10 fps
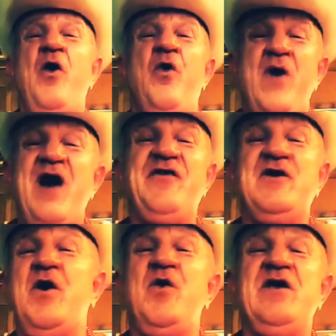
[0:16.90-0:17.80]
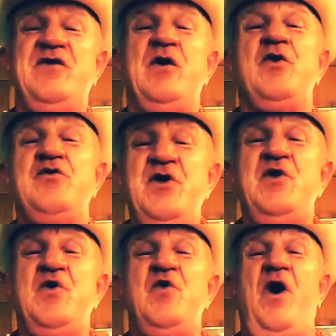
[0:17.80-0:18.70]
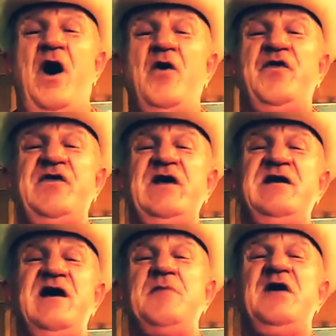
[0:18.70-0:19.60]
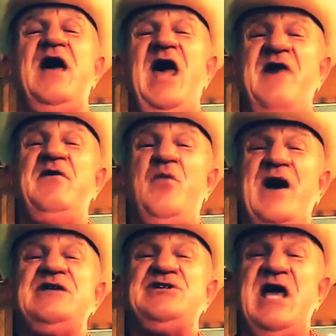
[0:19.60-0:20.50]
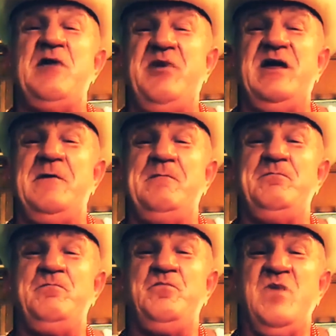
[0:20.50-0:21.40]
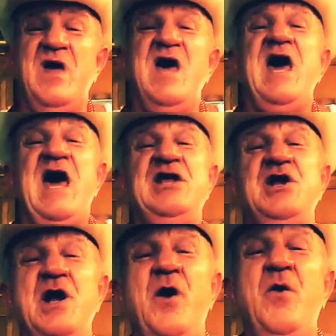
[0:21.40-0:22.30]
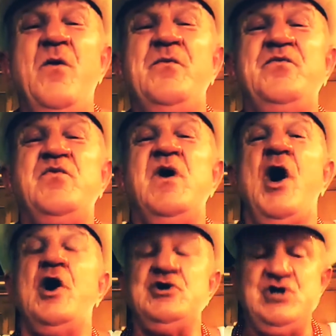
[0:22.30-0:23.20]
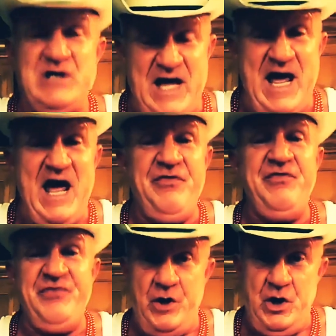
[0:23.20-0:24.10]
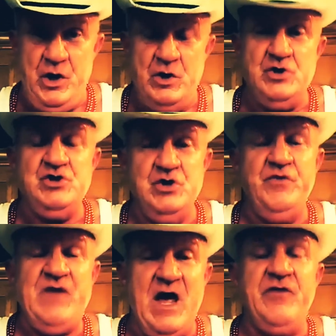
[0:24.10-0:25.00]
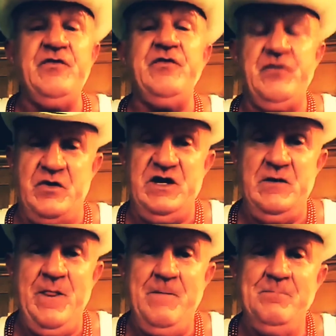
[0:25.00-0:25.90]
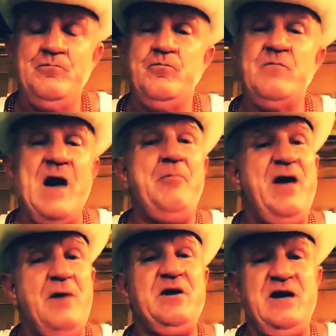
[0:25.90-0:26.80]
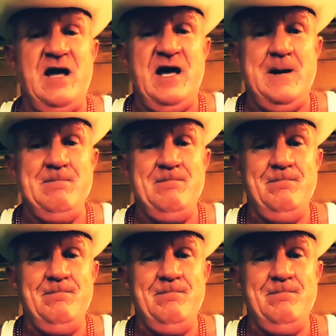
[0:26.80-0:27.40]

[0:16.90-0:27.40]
Old Roscoe is your new OCW heavyweight champion. And you know, on July 3rd, 2003, my pappy died.